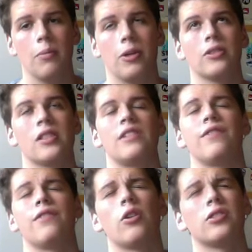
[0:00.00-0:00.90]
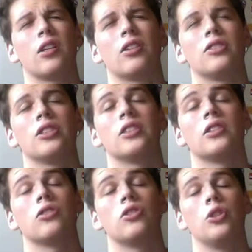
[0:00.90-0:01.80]
because his first touch is
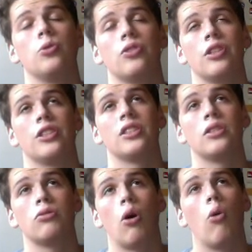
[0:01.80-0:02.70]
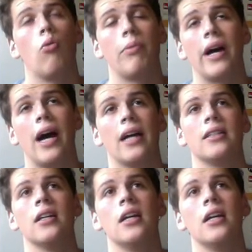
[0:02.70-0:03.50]
usually so bad.